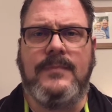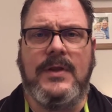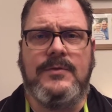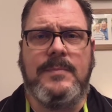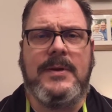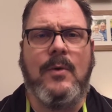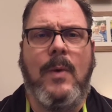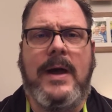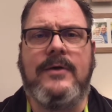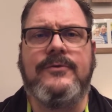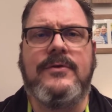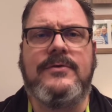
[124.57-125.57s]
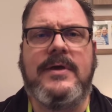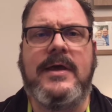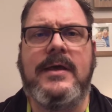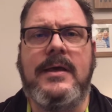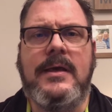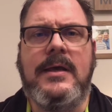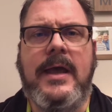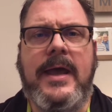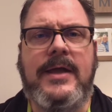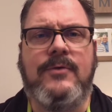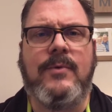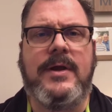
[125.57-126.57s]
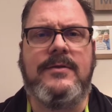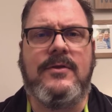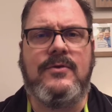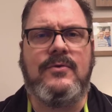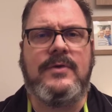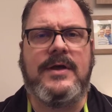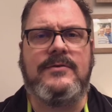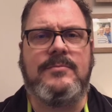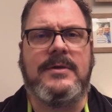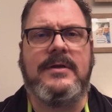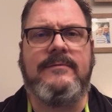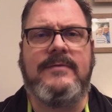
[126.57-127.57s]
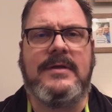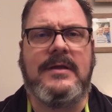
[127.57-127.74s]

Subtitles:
It's been a while since I had read the New Testament